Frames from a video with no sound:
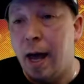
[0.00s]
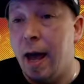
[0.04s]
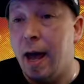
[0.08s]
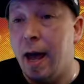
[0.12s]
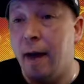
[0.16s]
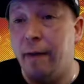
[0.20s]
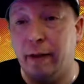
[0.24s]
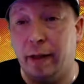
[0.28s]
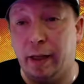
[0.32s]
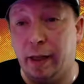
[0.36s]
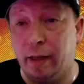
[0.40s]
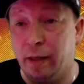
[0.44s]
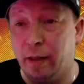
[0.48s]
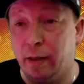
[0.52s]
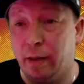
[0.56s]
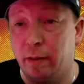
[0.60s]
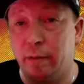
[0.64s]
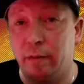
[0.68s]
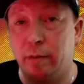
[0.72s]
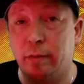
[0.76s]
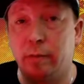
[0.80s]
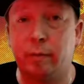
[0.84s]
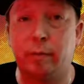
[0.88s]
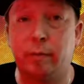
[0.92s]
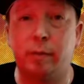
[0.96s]
heavy,
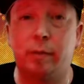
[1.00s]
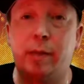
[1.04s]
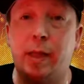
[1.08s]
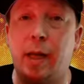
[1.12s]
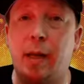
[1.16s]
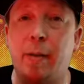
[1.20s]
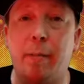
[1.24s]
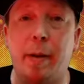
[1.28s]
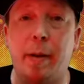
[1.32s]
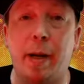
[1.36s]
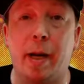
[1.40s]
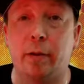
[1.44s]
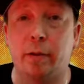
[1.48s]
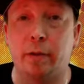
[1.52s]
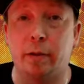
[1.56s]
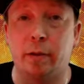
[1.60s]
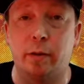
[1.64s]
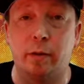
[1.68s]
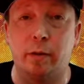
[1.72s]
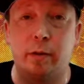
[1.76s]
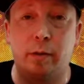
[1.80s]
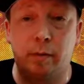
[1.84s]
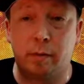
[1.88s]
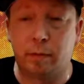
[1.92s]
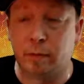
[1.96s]
10
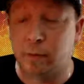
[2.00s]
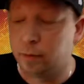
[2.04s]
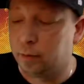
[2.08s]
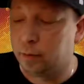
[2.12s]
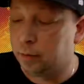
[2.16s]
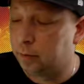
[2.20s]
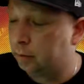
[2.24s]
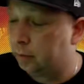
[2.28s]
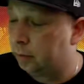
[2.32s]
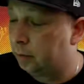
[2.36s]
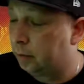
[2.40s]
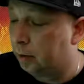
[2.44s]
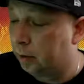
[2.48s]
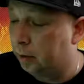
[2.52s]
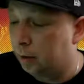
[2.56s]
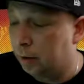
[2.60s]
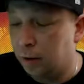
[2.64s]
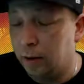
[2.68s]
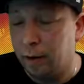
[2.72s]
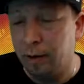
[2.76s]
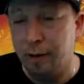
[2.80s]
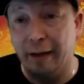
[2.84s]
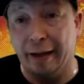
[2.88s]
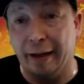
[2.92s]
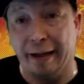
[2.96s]
pounds.
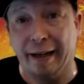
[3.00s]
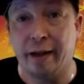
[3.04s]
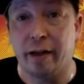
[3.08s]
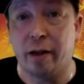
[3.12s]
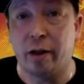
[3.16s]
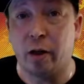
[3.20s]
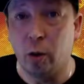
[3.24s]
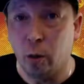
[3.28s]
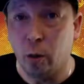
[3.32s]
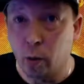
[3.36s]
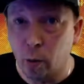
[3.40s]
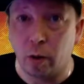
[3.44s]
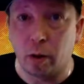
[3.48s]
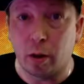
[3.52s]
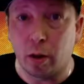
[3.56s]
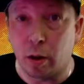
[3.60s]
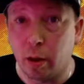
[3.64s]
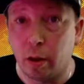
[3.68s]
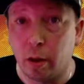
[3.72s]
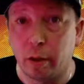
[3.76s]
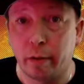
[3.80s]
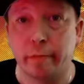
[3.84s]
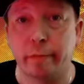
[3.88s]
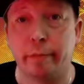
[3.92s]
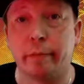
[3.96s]
Need a
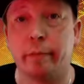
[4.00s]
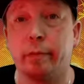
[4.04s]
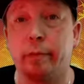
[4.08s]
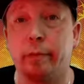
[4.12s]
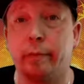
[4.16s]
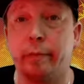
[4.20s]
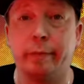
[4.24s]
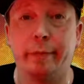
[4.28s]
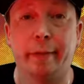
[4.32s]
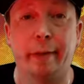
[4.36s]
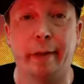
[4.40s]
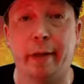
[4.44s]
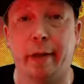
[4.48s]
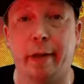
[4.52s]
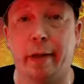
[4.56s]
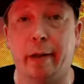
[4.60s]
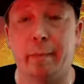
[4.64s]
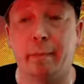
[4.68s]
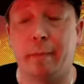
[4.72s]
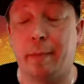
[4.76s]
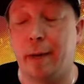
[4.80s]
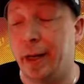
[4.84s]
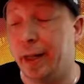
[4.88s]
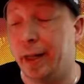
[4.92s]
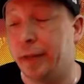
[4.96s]
cooler.
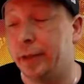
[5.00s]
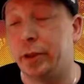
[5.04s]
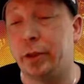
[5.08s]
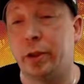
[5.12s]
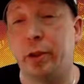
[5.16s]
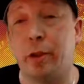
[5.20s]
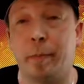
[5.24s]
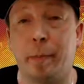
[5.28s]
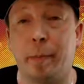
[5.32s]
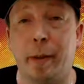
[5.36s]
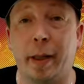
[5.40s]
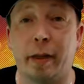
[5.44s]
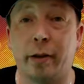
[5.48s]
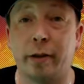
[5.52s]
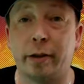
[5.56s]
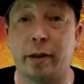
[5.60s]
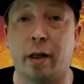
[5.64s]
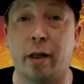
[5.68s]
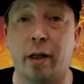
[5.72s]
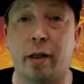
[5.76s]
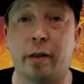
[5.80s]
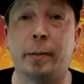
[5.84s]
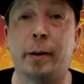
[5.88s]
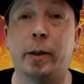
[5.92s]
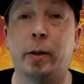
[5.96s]
Mine's 2 pounds,
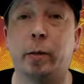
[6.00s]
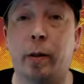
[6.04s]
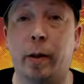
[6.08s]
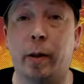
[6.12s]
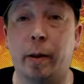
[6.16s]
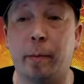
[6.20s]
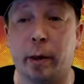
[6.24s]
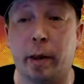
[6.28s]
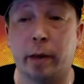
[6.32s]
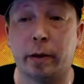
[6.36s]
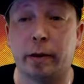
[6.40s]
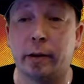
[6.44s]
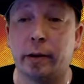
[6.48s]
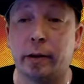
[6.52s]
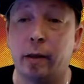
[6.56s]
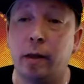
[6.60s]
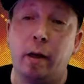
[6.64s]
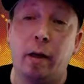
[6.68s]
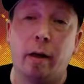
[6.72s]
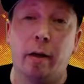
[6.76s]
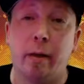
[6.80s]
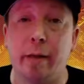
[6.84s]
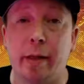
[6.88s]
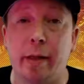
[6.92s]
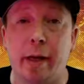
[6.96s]
cost me $20.
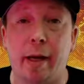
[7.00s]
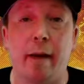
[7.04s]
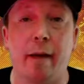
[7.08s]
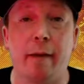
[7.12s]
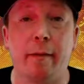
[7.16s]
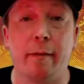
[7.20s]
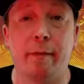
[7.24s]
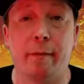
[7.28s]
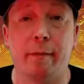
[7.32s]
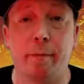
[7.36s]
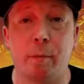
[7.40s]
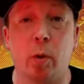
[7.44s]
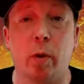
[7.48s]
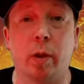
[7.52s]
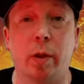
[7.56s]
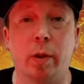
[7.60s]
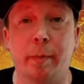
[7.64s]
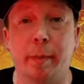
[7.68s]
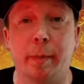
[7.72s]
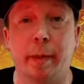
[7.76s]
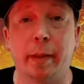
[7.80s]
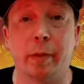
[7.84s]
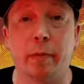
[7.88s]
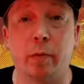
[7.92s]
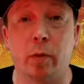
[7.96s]
They have more
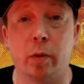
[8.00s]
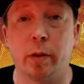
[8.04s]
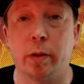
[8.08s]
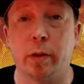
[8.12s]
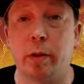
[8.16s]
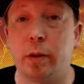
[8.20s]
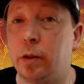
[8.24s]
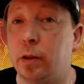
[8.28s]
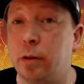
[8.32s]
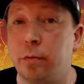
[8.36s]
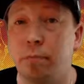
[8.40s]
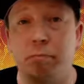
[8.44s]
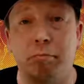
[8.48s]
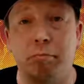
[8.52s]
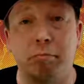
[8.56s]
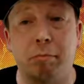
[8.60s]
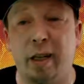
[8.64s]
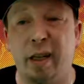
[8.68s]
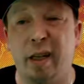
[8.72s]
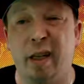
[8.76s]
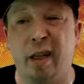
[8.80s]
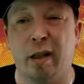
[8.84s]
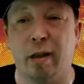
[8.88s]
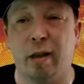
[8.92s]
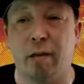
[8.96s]
expensive ones.
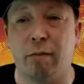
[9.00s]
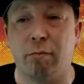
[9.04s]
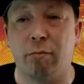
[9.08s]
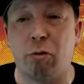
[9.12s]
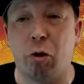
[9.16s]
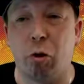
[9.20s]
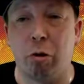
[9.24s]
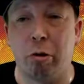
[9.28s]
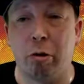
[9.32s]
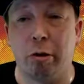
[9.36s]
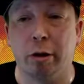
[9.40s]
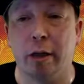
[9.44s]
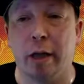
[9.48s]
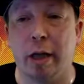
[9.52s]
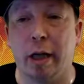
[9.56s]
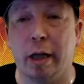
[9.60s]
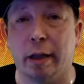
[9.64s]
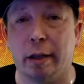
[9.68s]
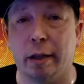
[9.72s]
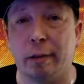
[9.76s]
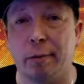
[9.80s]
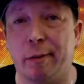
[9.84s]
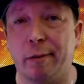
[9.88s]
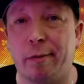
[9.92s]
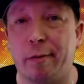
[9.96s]
I think Origin
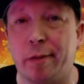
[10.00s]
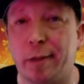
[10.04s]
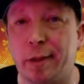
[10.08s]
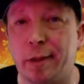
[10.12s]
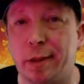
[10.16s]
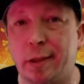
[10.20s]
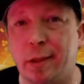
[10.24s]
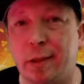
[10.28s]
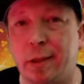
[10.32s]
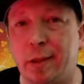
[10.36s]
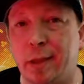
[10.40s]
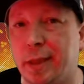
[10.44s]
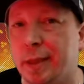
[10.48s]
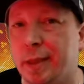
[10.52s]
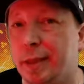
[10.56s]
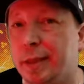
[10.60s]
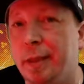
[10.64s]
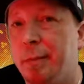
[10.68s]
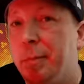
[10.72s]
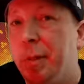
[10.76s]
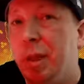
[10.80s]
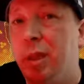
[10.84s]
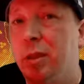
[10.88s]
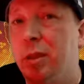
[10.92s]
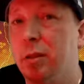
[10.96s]
has one for
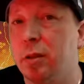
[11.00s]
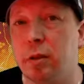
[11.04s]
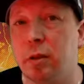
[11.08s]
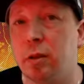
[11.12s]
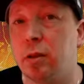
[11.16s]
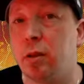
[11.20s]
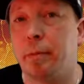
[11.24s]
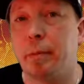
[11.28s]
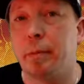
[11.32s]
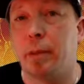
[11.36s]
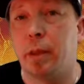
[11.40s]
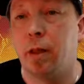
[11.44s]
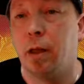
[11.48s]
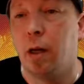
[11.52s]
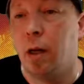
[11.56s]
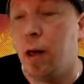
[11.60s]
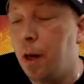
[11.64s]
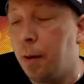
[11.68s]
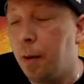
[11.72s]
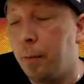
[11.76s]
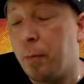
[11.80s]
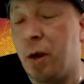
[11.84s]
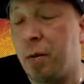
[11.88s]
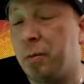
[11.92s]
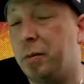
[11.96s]
$60 or something.
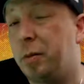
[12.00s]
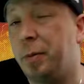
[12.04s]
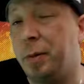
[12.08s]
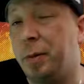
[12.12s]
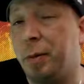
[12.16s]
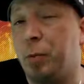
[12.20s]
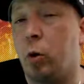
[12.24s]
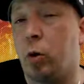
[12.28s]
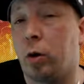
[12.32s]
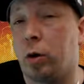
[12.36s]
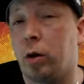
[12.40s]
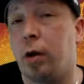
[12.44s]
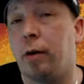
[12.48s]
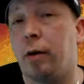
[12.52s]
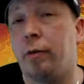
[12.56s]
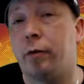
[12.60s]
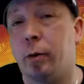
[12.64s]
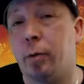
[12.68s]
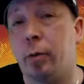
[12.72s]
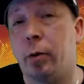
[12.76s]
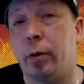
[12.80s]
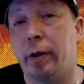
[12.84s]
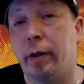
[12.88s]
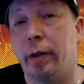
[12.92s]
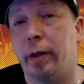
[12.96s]
Probably more
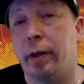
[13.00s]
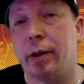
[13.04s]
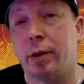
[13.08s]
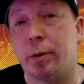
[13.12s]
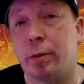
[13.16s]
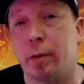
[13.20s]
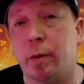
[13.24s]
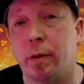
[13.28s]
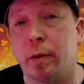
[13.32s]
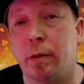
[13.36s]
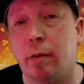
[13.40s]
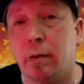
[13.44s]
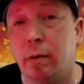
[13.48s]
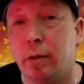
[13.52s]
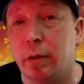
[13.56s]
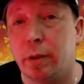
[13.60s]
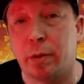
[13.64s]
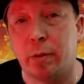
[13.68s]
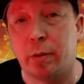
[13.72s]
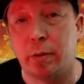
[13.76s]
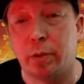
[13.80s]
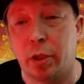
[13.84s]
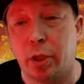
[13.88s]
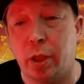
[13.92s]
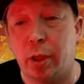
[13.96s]
comfortable than this one.
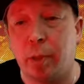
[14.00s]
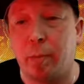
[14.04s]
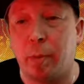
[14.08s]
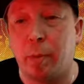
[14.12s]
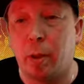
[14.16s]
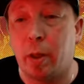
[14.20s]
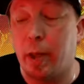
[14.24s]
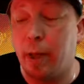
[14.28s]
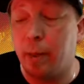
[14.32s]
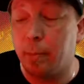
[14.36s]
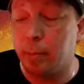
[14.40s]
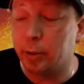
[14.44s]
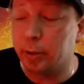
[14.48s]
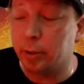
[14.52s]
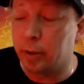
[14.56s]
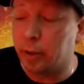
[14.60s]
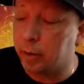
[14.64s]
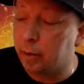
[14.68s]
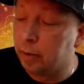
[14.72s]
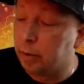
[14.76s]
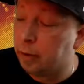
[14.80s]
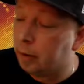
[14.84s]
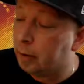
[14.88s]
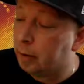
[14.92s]
This was cheap on Amazon.